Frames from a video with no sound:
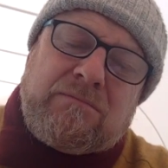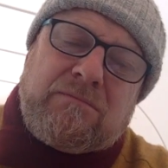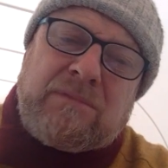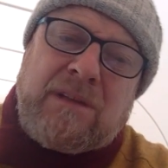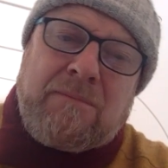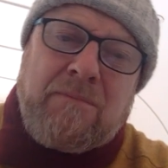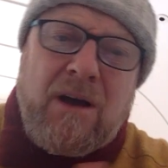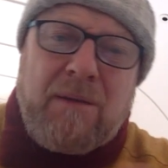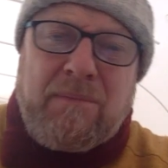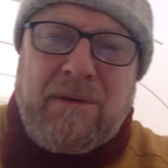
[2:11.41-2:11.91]

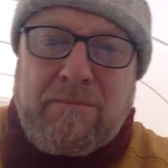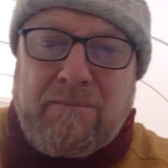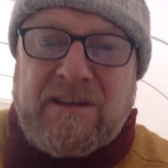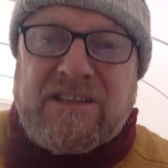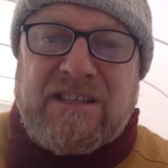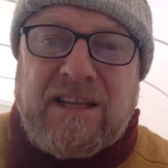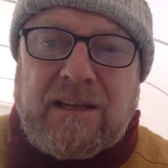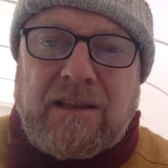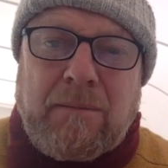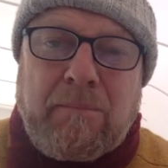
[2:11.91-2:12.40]
They might be
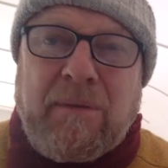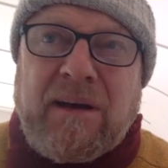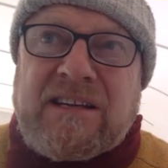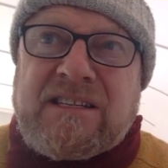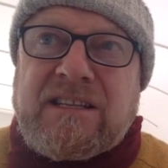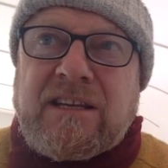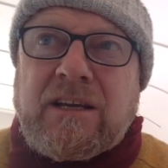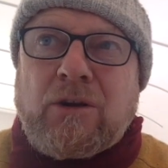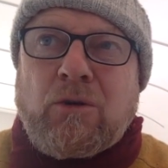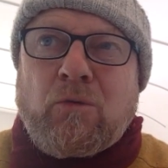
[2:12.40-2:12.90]
missing the
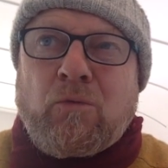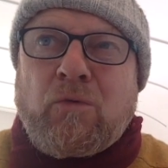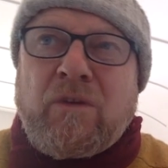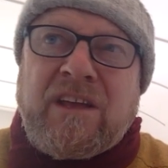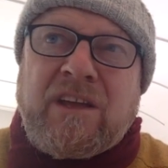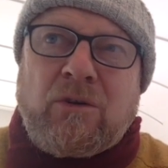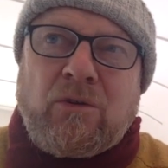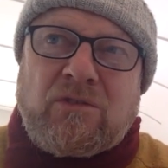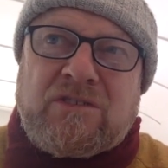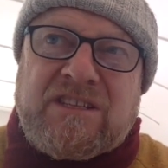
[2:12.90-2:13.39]
basic
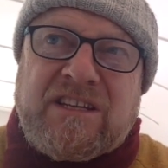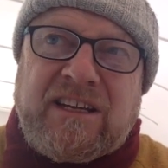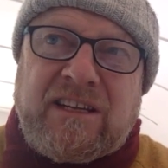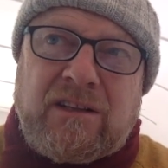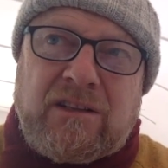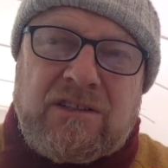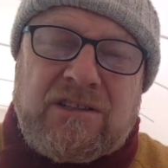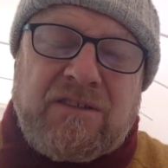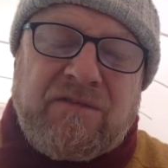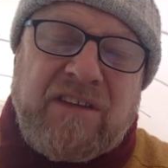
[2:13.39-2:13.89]
recall
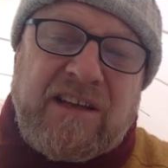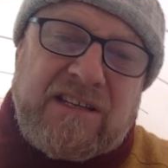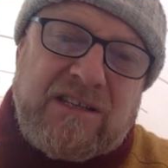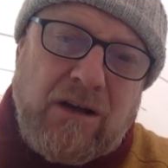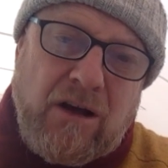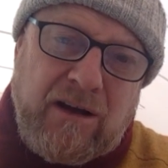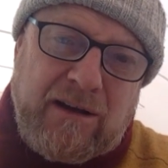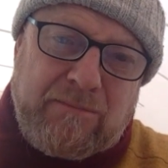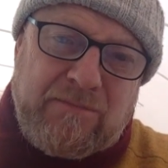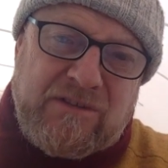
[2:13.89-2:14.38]
skills of their
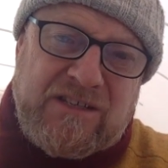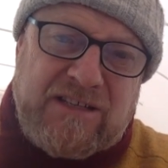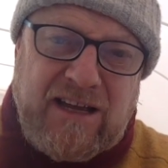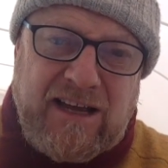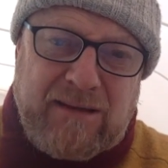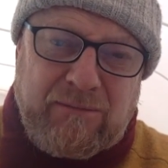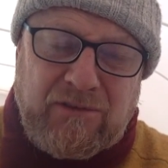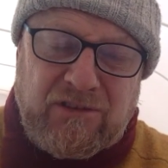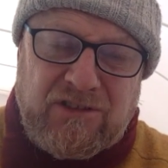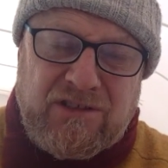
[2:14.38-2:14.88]
times
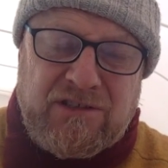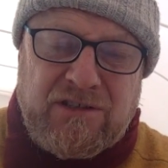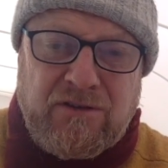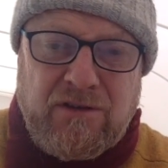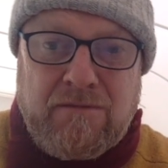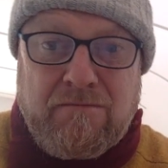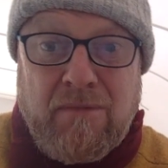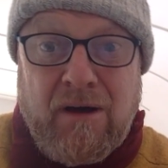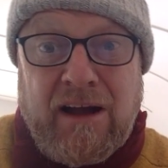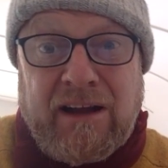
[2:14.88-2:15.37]
tables. So
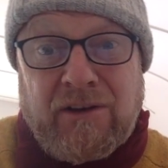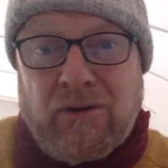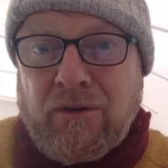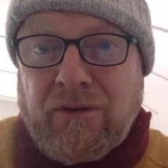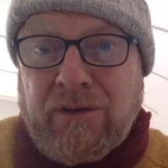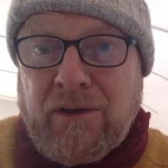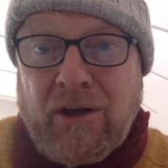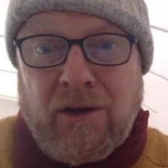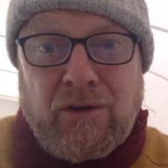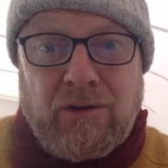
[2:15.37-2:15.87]
you might
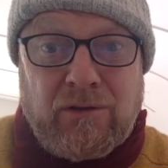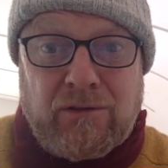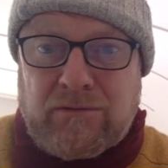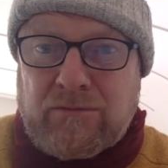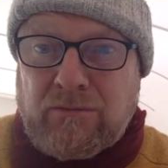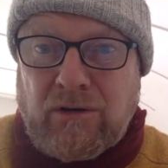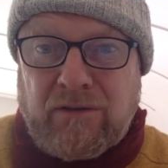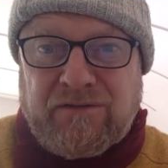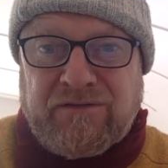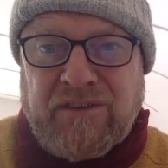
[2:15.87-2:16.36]
not know
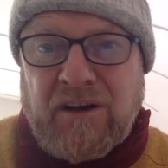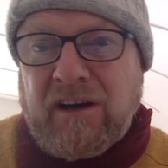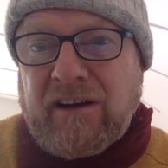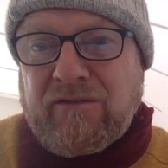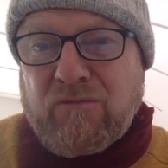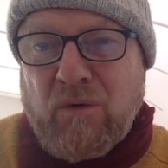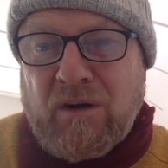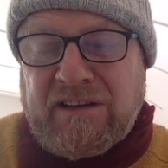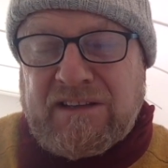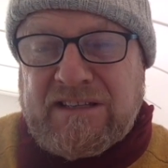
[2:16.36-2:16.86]
what
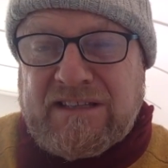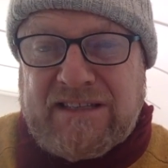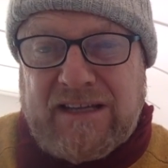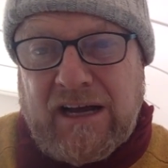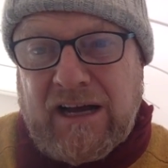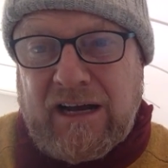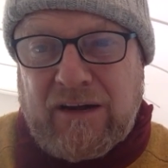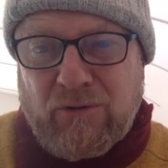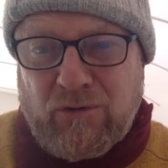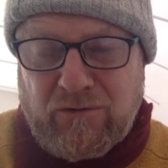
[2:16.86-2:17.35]
5 1s
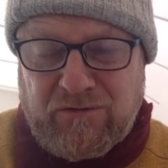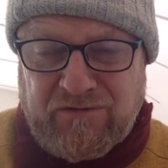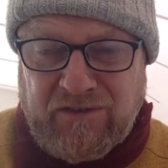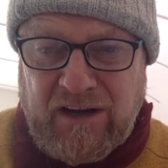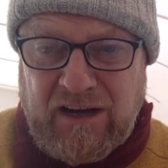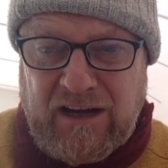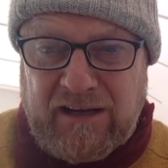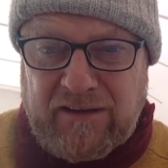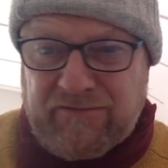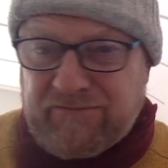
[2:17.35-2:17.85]
are or
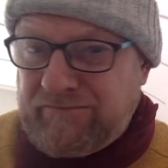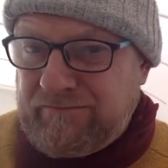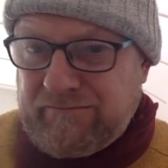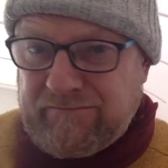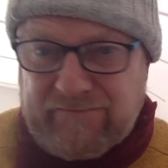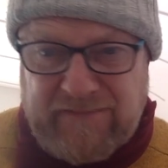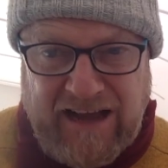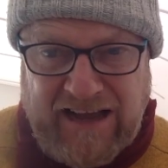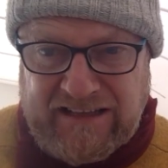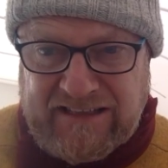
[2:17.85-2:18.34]
5
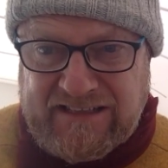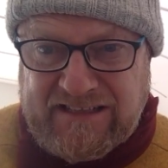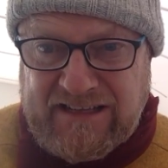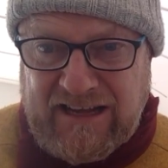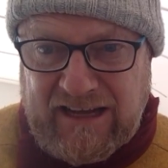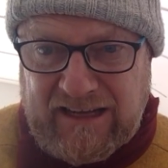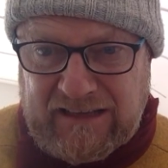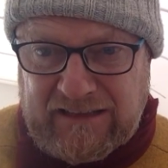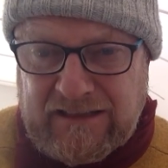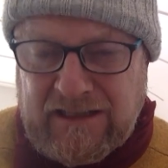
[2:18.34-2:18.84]

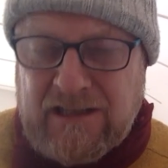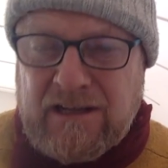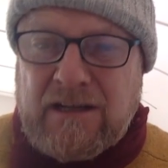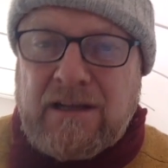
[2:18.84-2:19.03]
8s are.